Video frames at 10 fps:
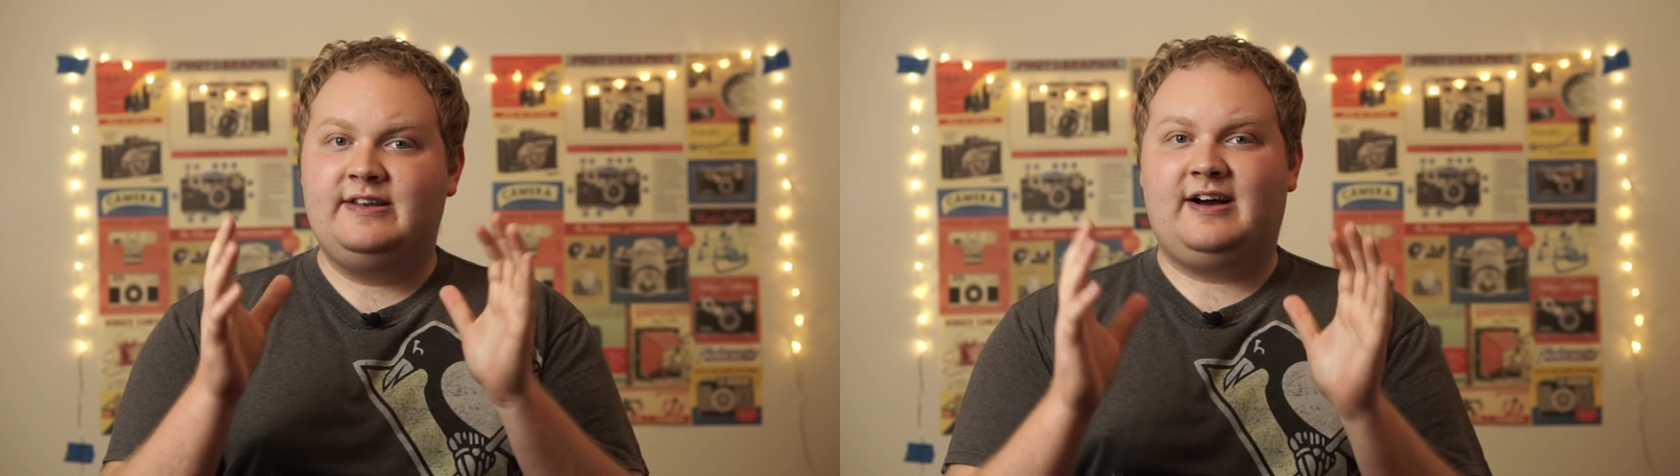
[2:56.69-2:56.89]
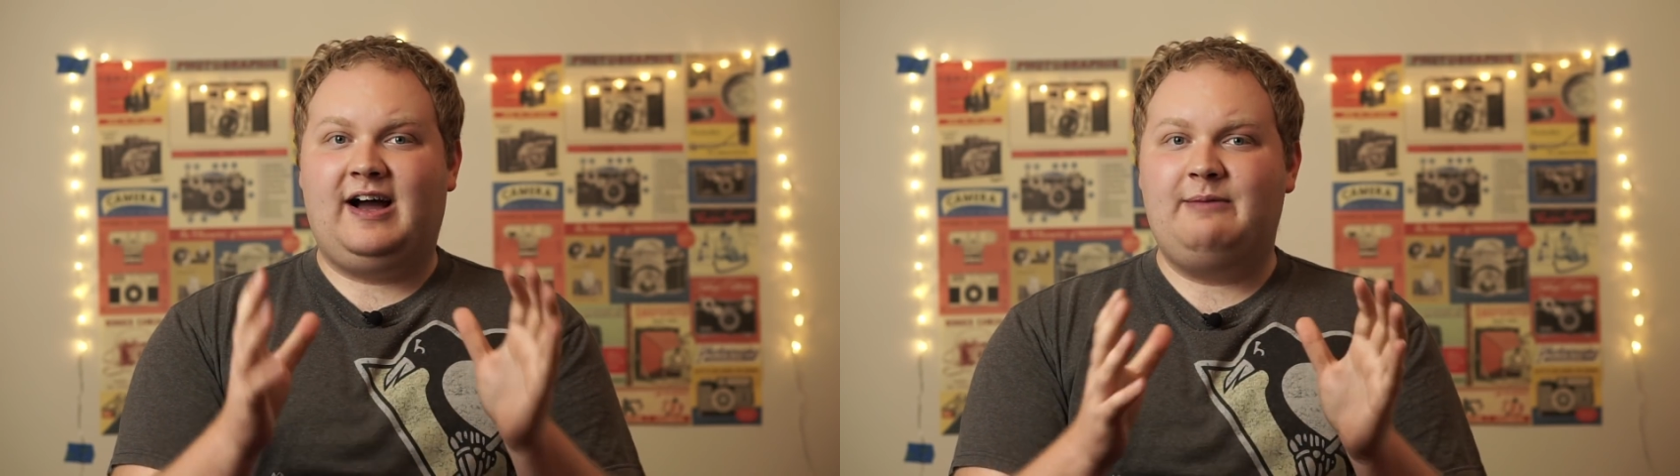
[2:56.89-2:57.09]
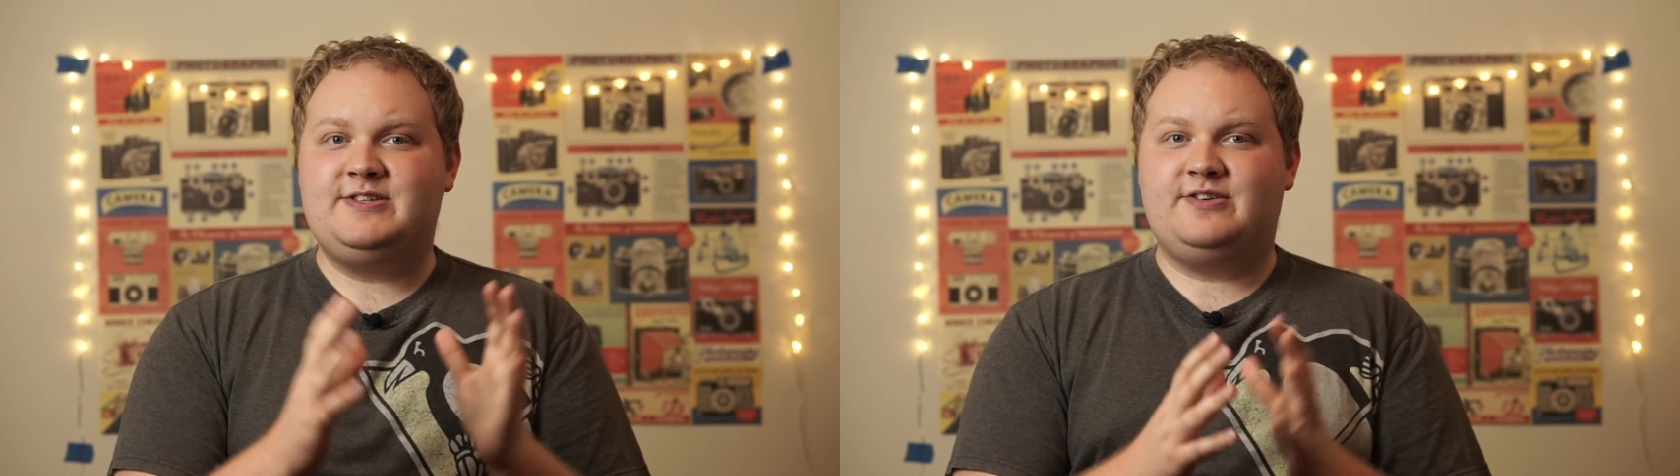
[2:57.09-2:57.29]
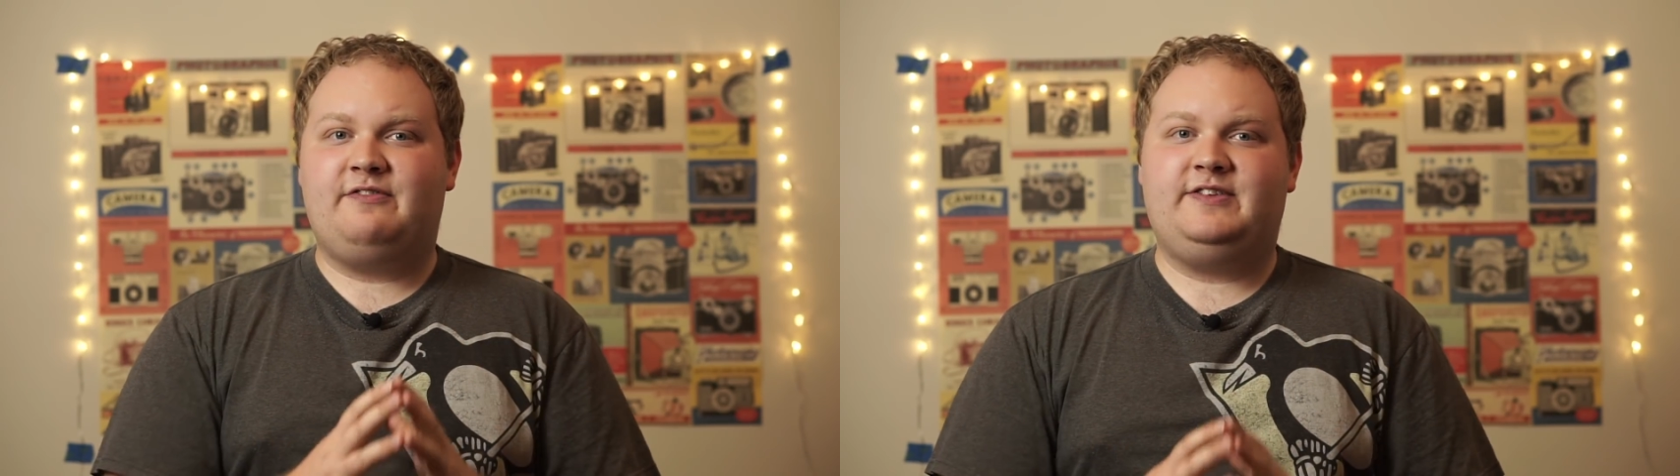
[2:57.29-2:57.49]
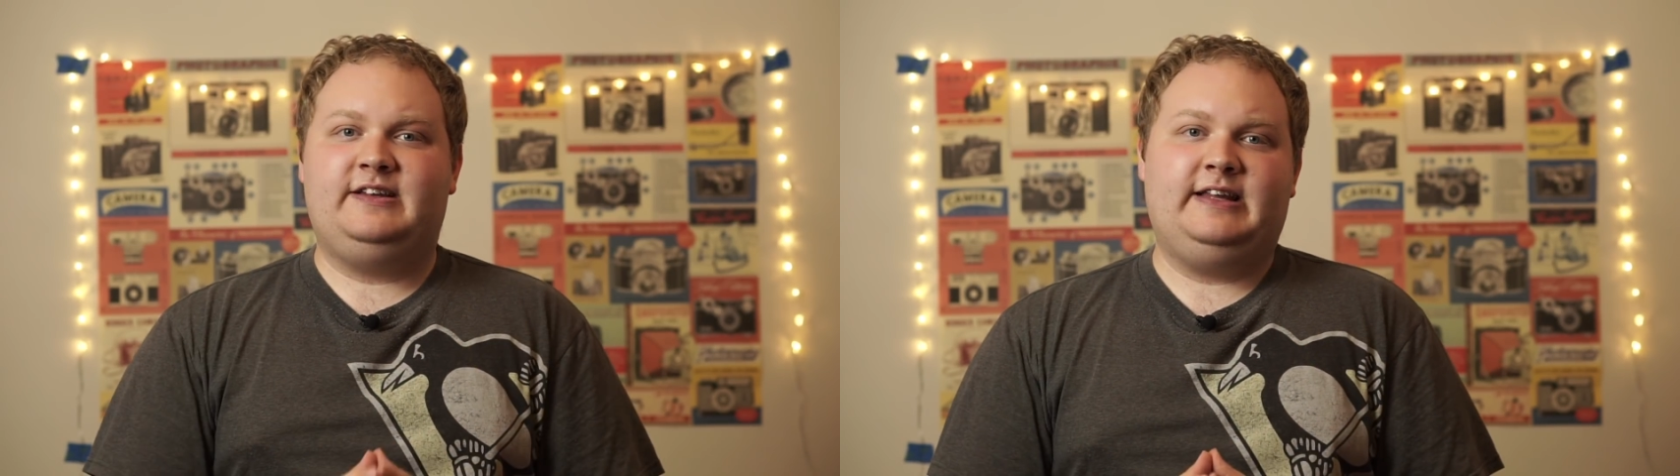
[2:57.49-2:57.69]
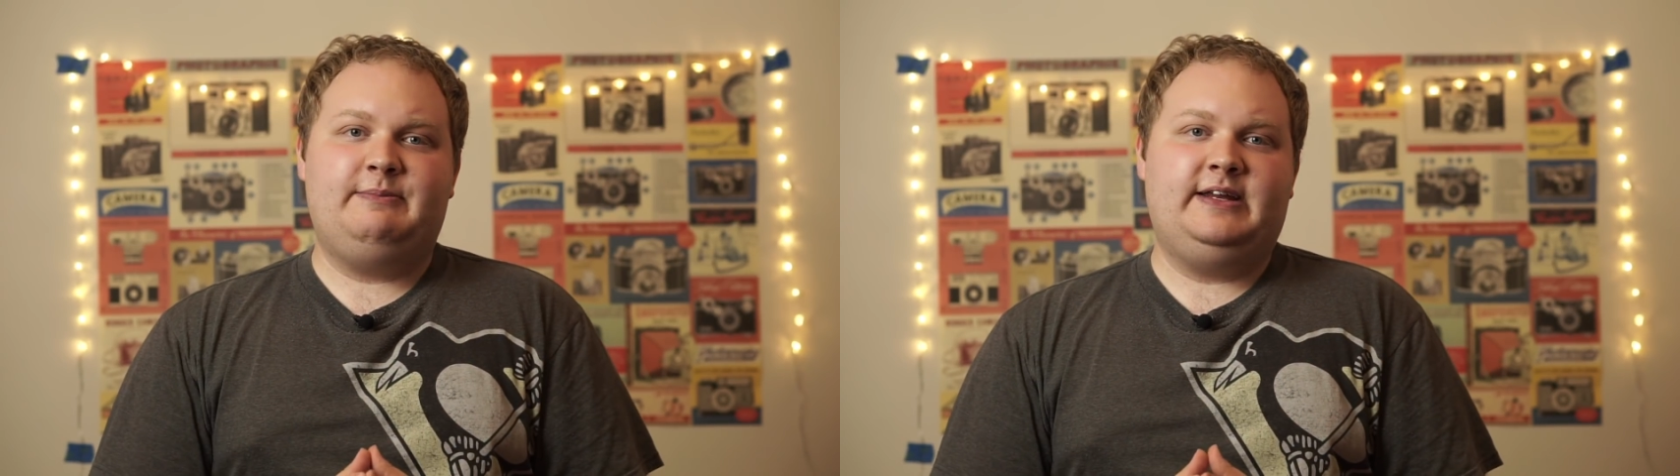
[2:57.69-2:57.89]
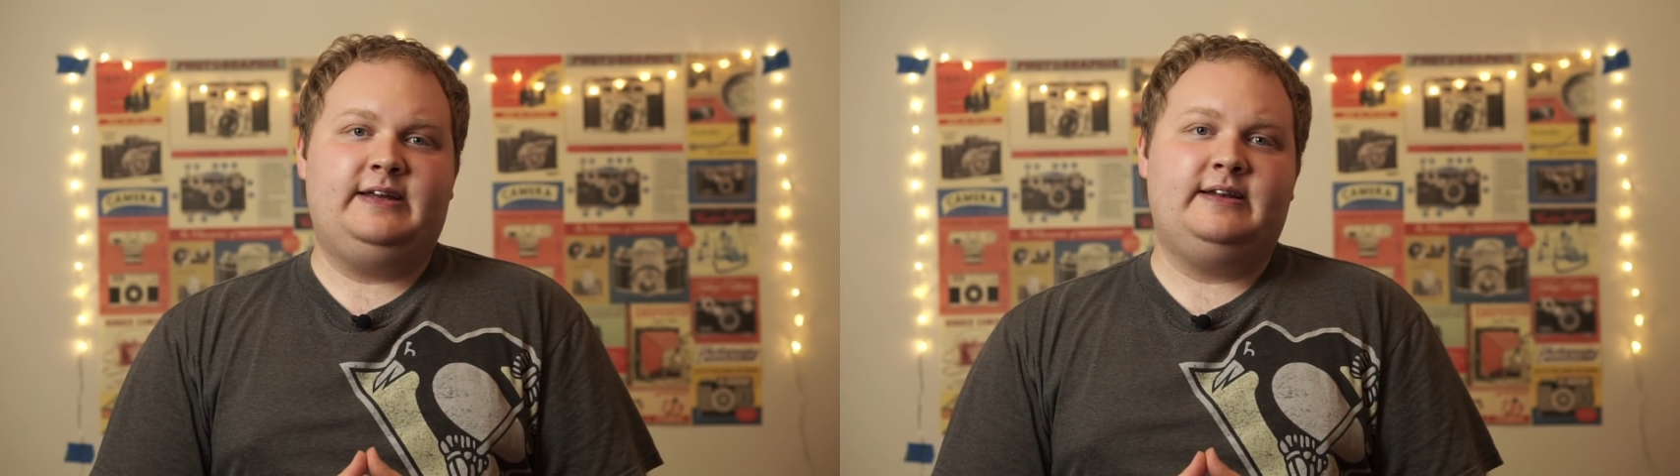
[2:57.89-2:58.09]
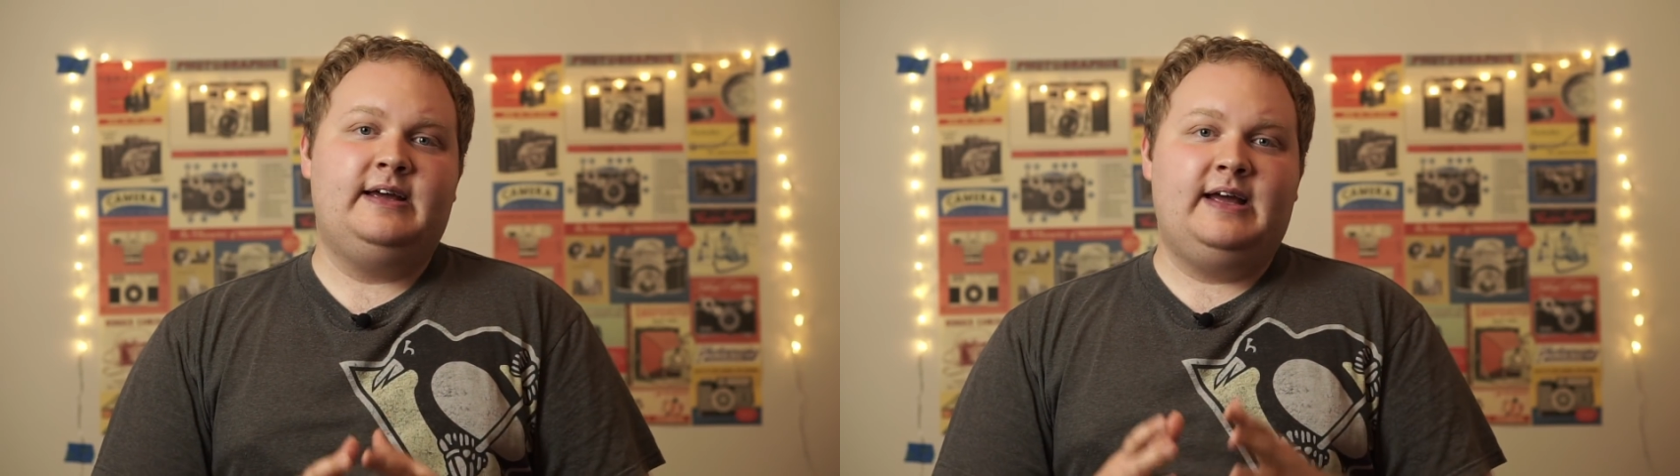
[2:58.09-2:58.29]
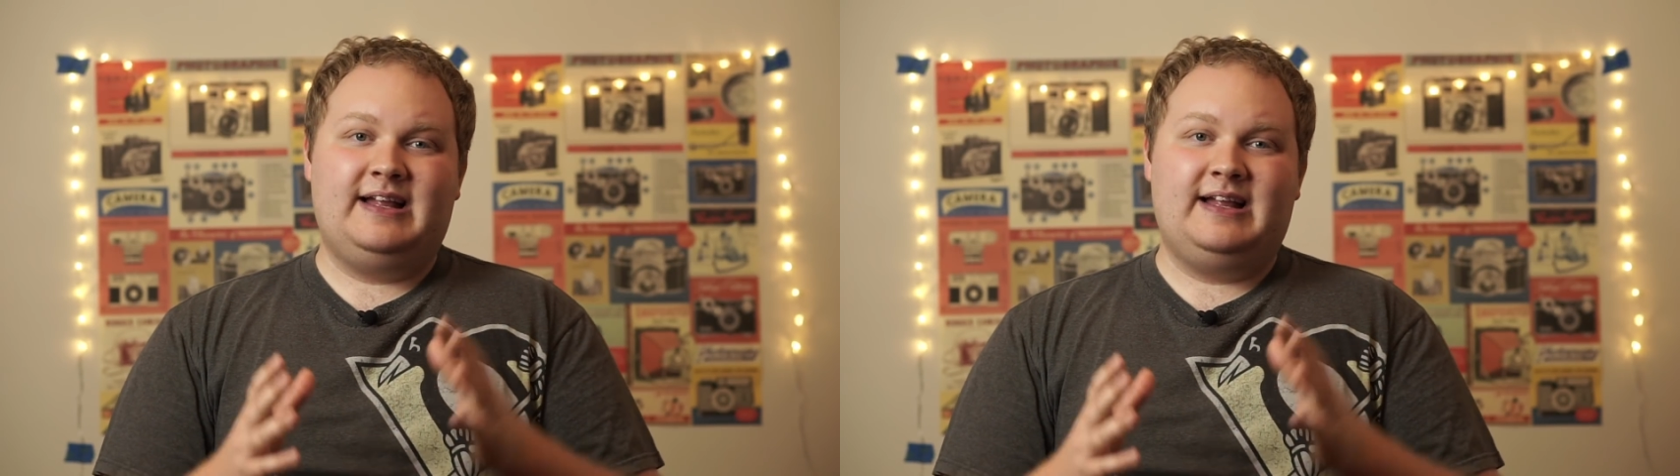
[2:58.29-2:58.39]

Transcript: time is often limited